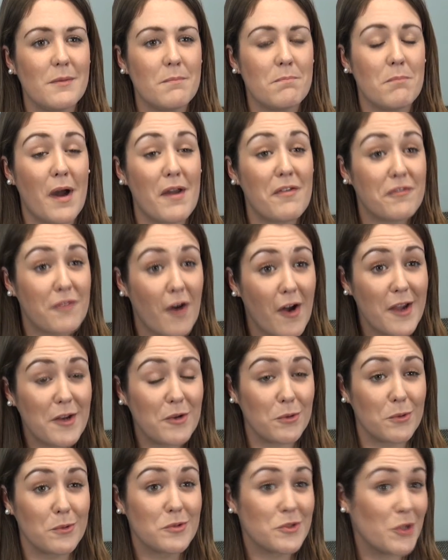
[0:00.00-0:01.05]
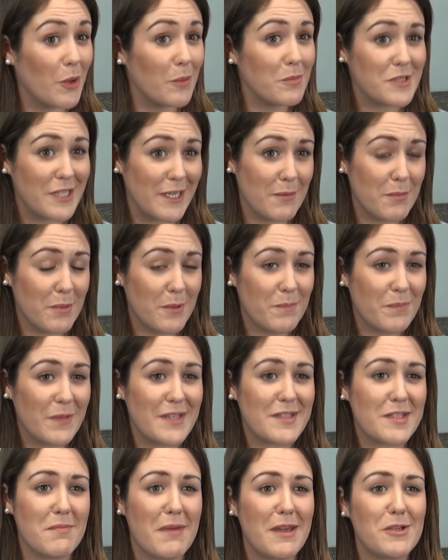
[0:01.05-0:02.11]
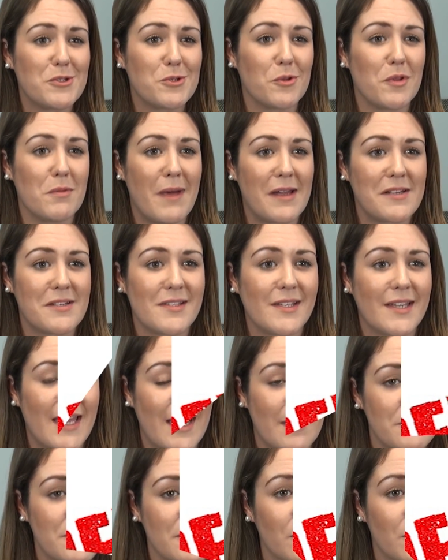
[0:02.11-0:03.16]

My final top tip is to make sure that matters are kept